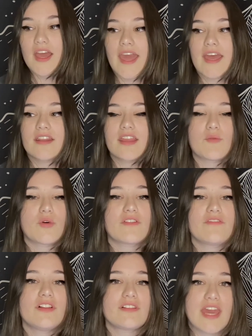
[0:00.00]
and they want
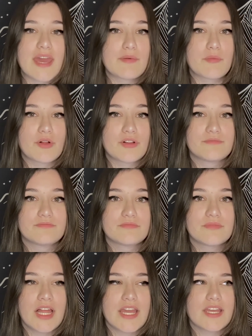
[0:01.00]
to feel capable,
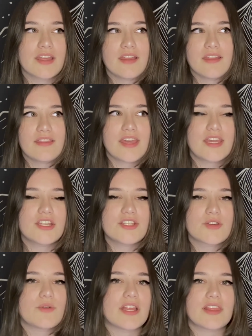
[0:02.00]
like they can
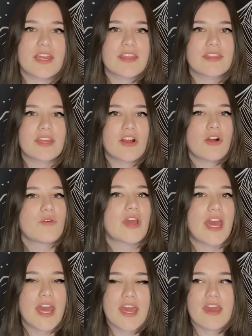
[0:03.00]
do it, like they're
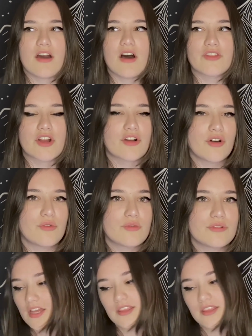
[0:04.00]
okay on their own.